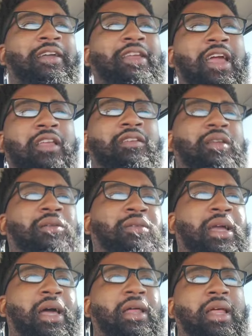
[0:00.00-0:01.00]
yeah, you know,
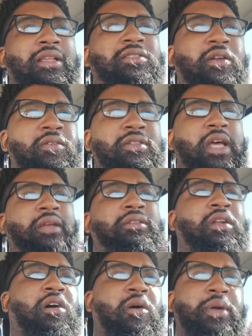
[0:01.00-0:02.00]
you got, like, certain jobs
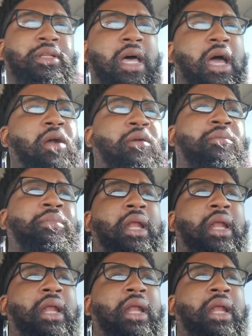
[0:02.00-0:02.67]
that are always hiring.